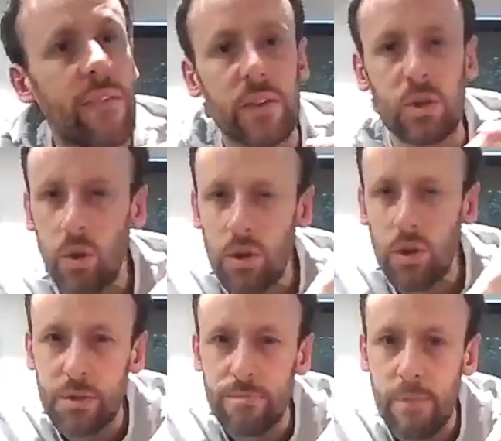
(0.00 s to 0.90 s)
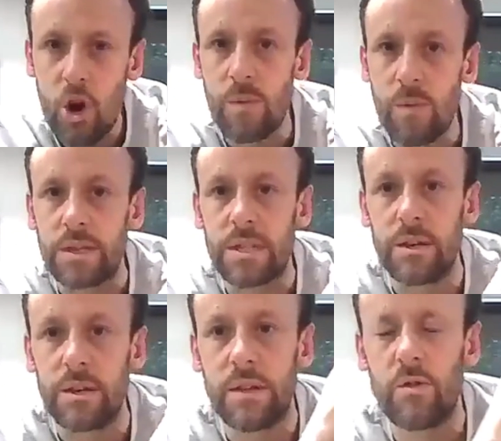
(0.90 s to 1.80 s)
And there's all of those moments
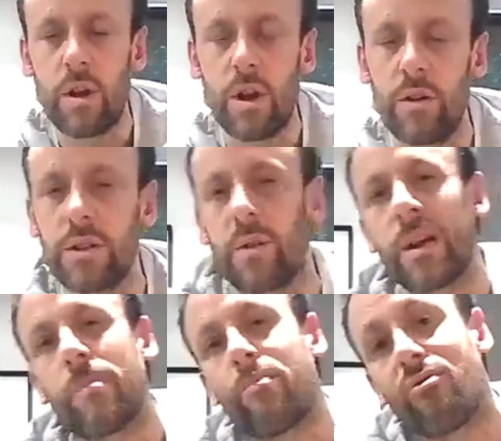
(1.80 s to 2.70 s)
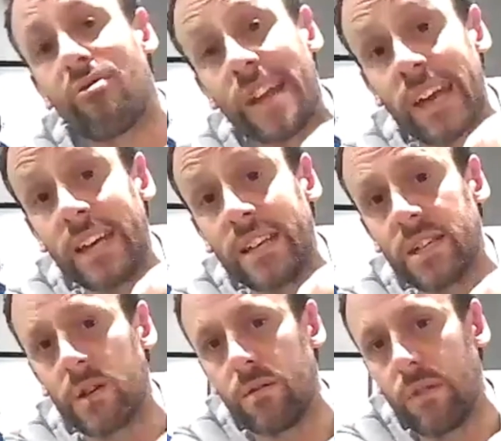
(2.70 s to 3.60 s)
and those little clues that we can bring
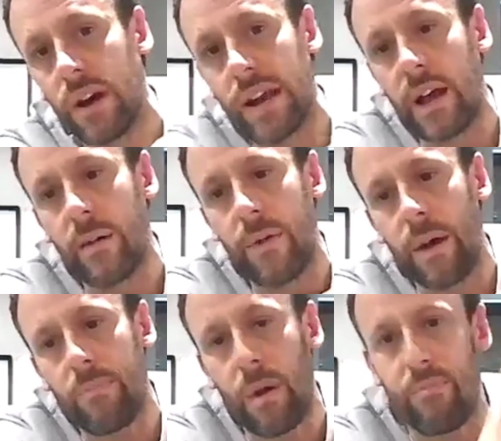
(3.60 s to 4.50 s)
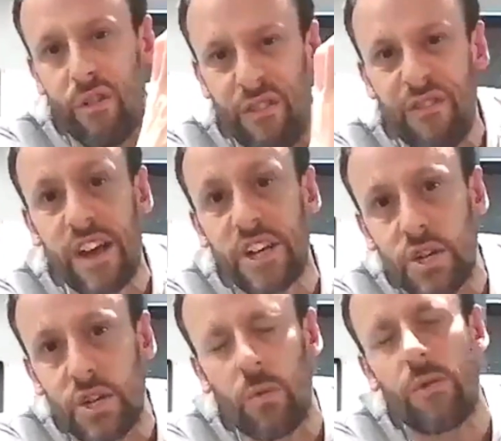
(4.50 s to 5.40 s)
into a
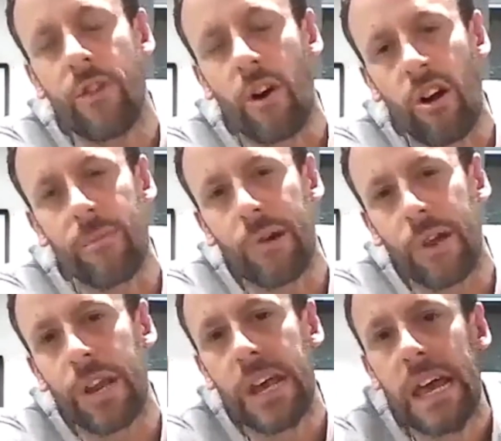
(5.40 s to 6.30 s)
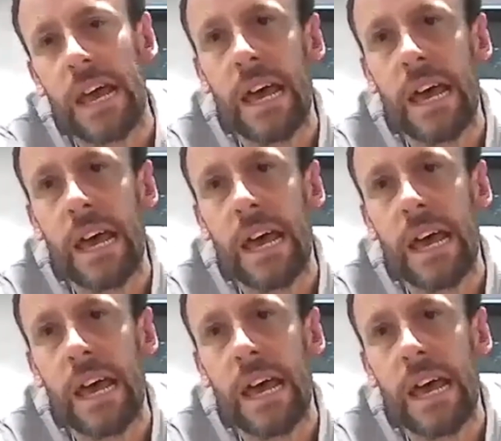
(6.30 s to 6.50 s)
professional environment